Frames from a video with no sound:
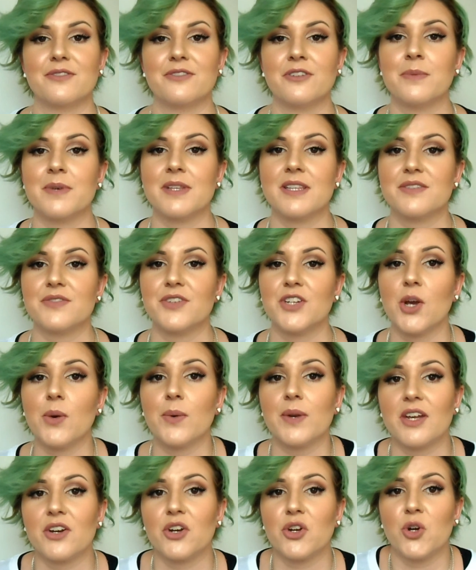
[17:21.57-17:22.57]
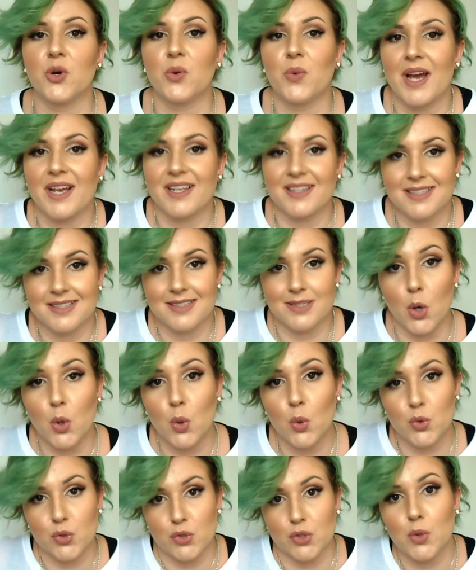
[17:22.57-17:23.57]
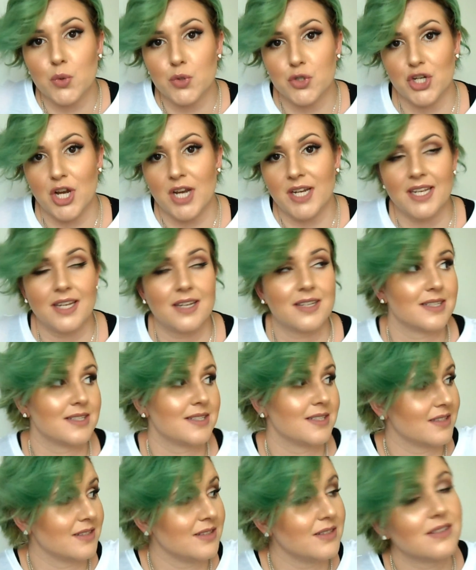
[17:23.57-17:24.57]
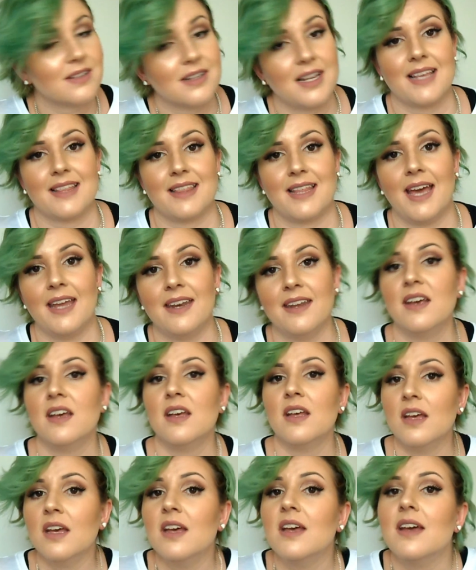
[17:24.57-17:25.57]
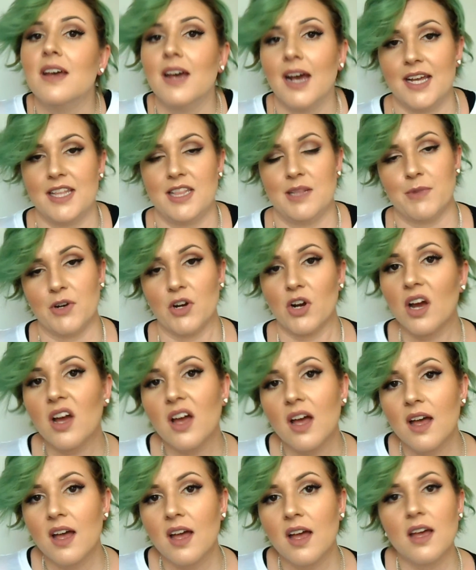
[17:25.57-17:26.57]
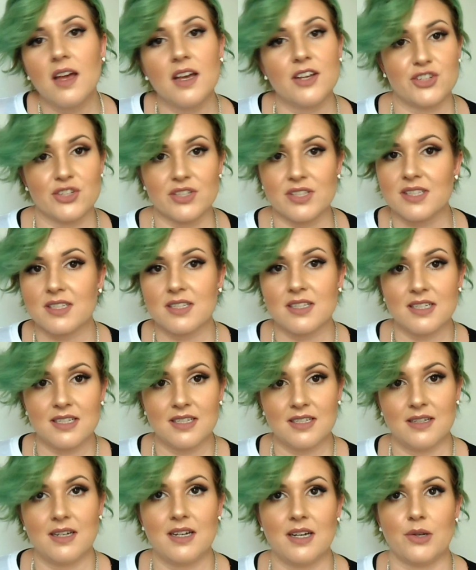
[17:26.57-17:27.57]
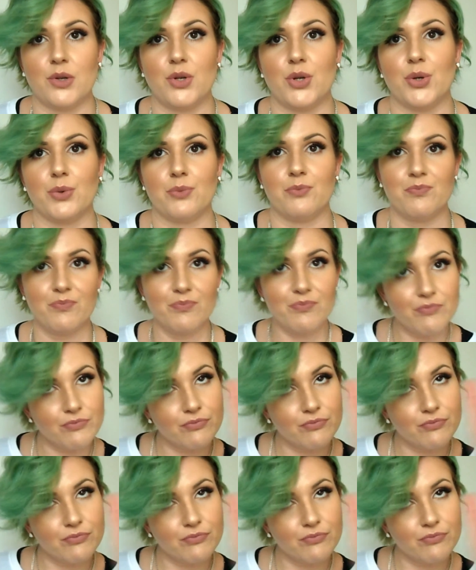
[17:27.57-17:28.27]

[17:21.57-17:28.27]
I started filming this video, and I don't know why it's so shiny, because it doesn't look like that in the mirror. Just, I don't know.